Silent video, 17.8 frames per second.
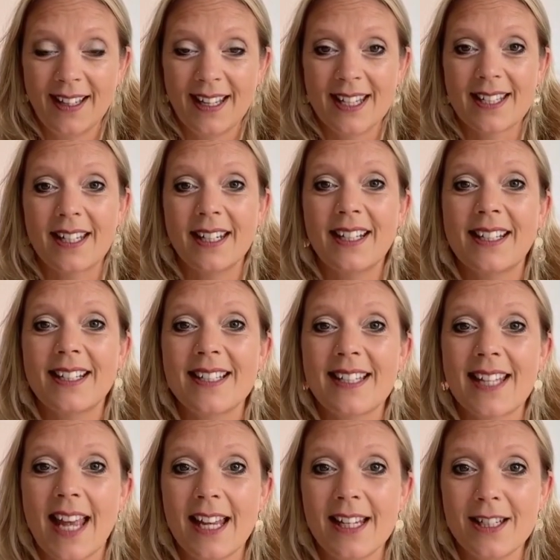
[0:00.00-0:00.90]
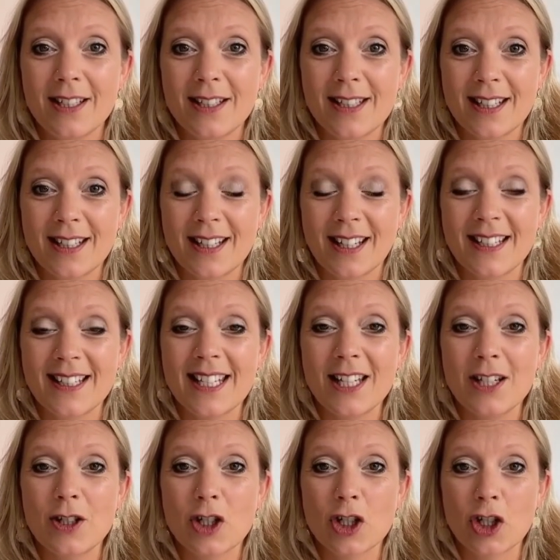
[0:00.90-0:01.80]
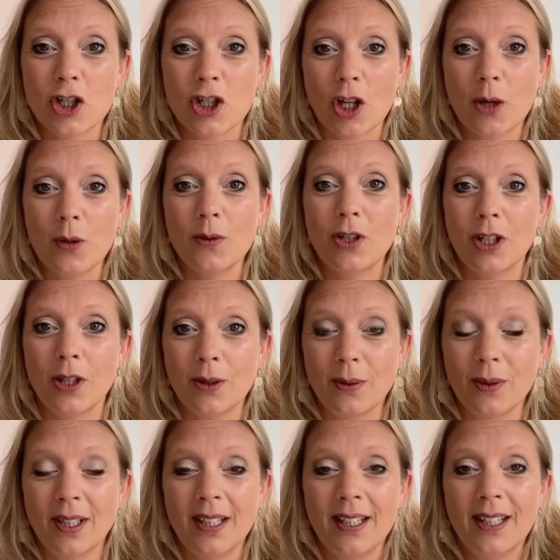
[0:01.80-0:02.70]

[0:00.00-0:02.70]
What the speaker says: It's going to continue to show you